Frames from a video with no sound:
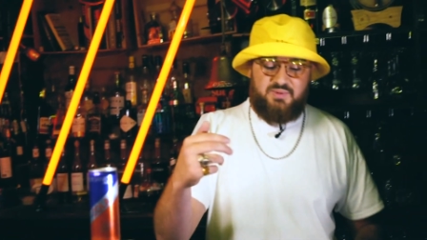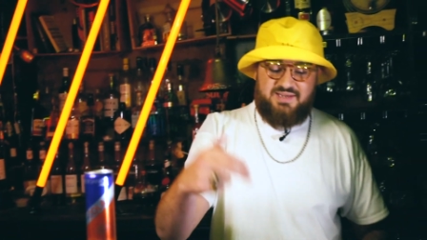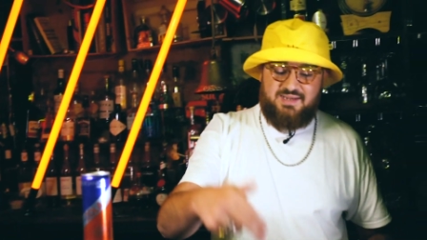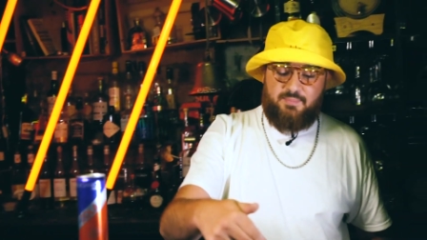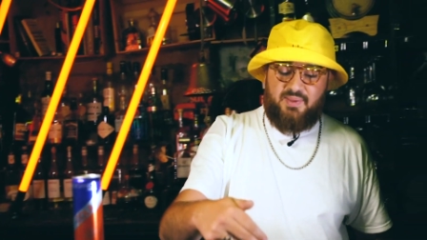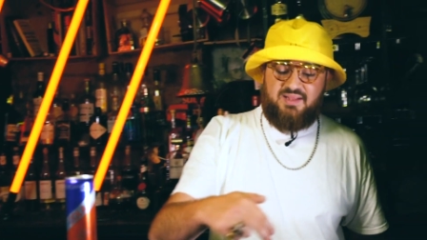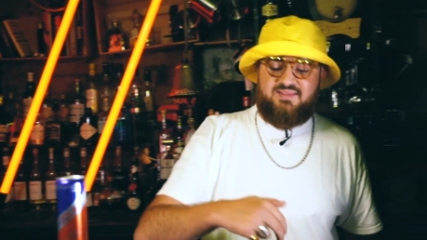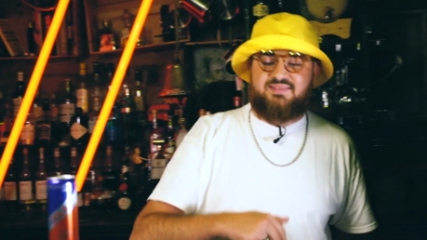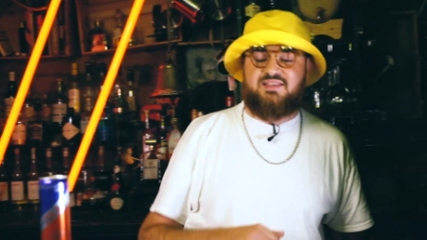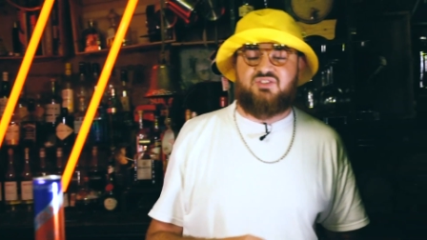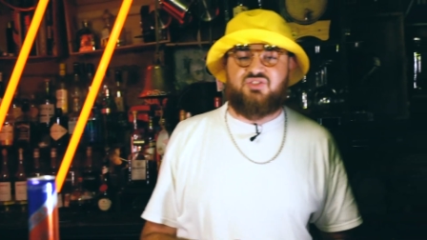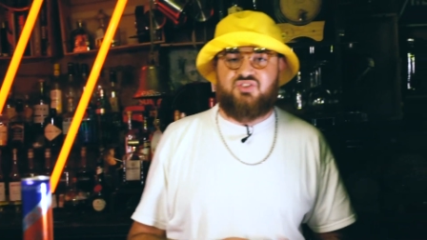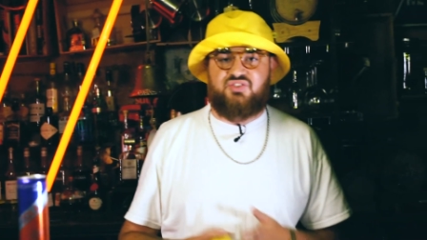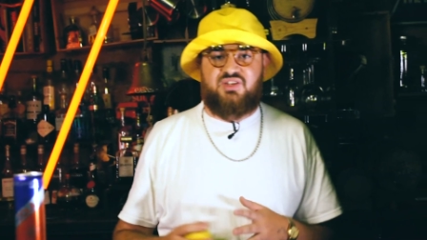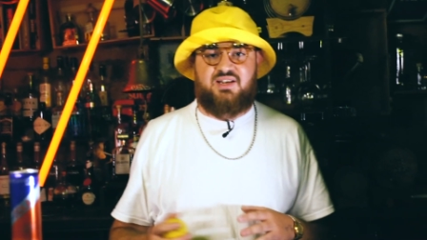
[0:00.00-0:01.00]
we need a bit of
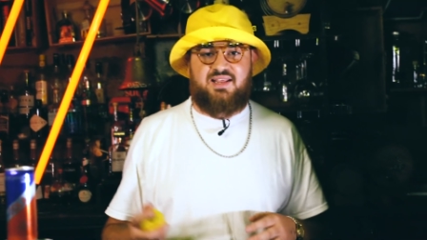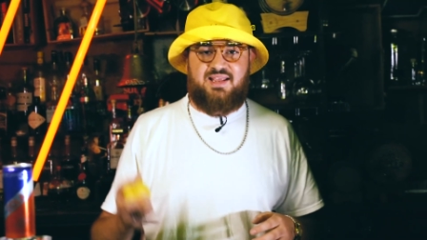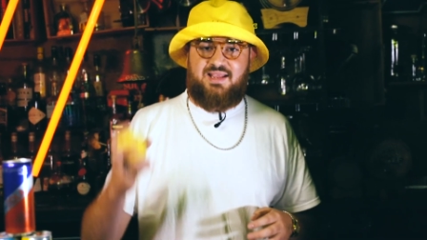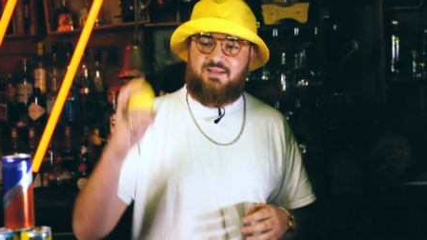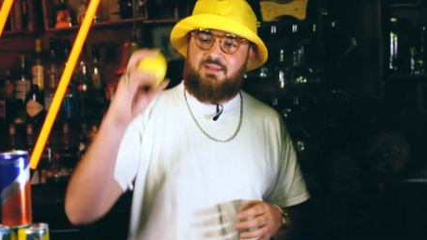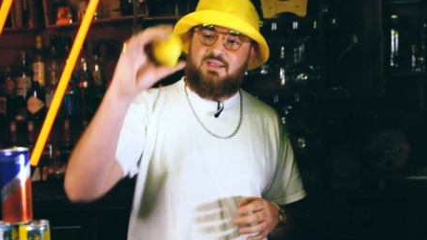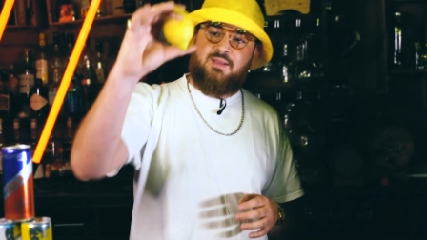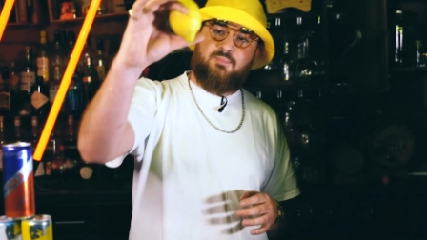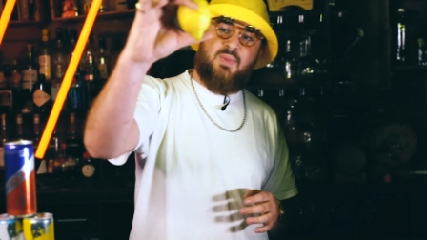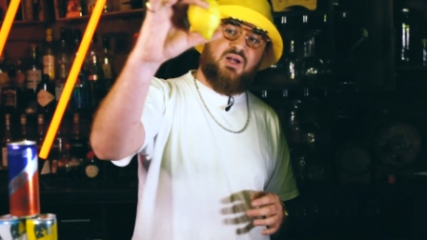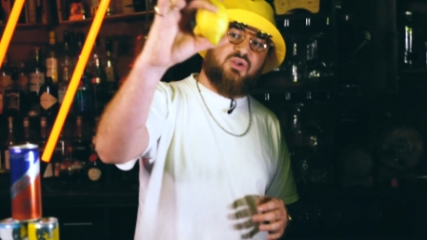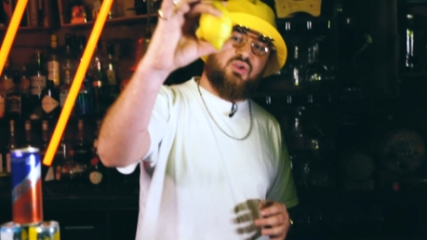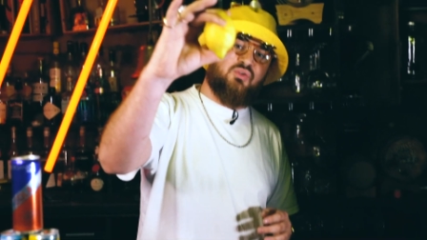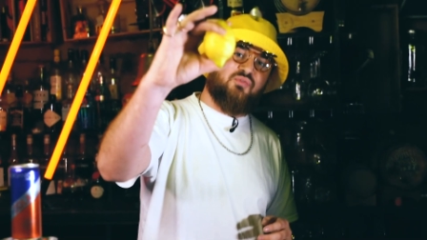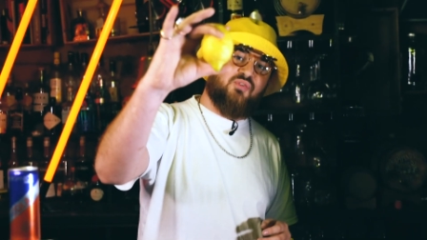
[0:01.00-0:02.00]
citrus in here. My
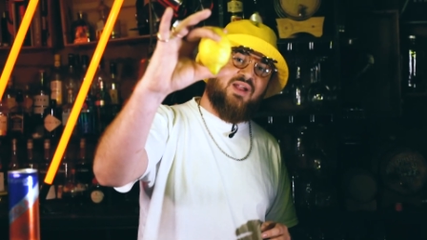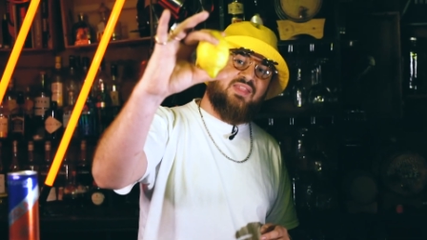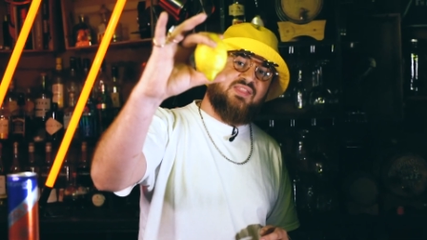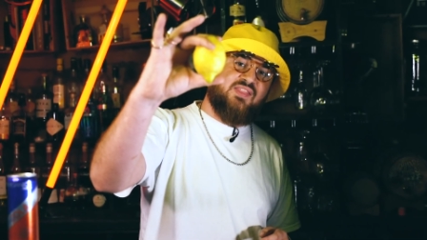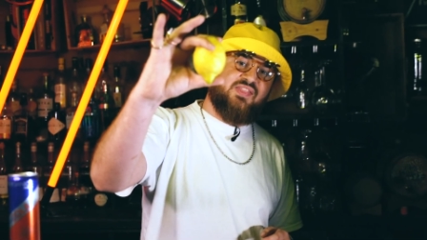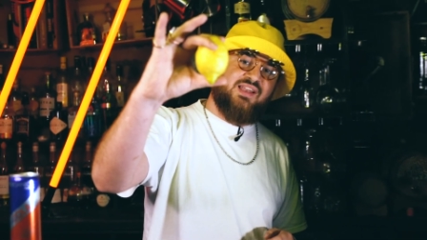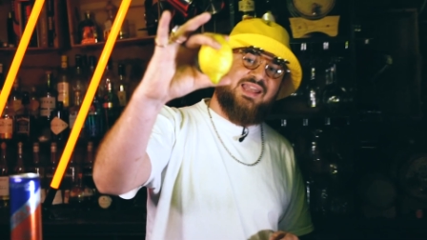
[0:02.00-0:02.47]
good friend, the